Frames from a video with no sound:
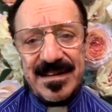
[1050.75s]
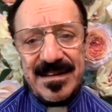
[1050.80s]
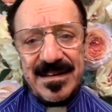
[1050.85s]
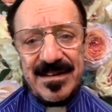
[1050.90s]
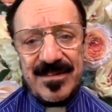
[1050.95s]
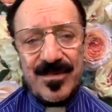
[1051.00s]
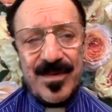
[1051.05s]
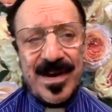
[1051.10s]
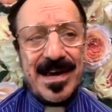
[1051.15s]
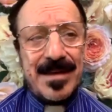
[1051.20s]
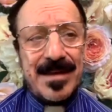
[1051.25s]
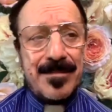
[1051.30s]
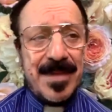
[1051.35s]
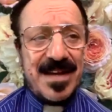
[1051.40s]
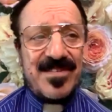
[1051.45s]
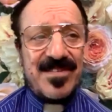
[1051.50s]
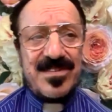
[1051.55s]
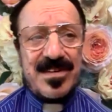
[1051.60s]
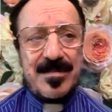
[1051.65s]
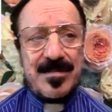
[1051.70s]
That's why I
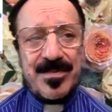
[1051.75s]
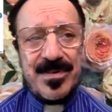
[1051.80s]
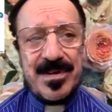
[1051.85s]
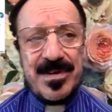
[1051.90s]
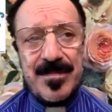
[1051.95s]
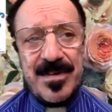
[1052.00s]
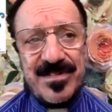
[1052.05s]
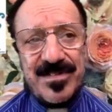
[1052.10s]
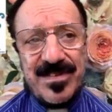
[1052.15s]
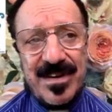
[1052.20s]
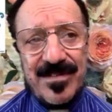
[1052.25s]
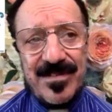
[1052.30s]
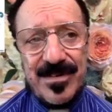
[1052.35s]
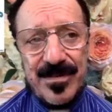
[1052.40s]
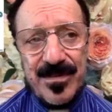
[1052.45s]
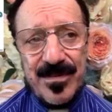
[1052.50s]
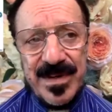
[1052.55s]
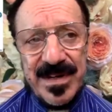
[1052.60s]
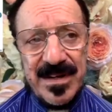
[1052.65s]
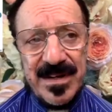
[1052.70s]
mention it pretty much every
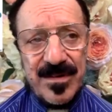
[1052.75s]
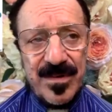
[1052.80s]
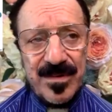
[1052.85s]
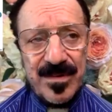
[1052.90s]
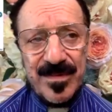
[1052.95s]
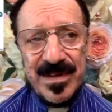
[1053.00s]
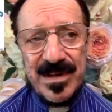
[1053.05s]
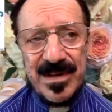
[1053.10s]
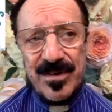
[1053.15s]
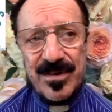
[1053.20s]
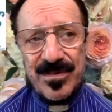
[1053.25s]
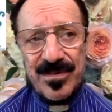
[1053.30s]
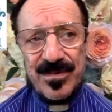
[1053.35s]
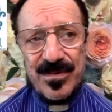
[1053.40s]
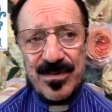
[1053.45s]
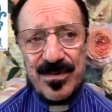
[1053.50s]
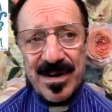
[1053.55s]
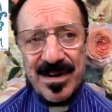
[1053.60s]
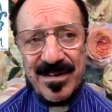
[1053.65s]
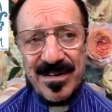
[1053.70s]
week when we go
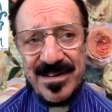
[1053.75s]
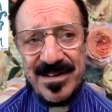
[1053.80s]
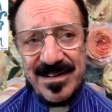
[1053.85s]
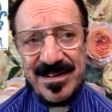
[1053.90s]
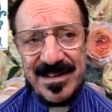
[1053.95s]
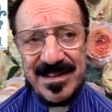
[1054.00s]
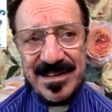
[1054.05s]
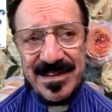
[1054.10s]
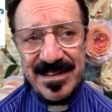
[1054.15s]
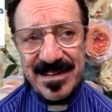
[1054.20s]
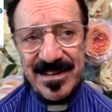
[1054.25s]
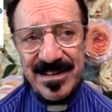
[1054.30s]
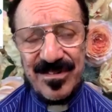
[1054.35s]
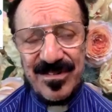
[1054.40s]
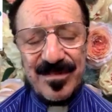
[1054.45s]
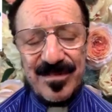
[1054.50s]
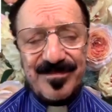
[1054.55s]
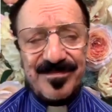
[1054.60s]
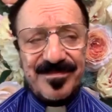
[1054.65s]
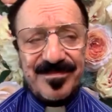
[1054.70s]
through our healing list.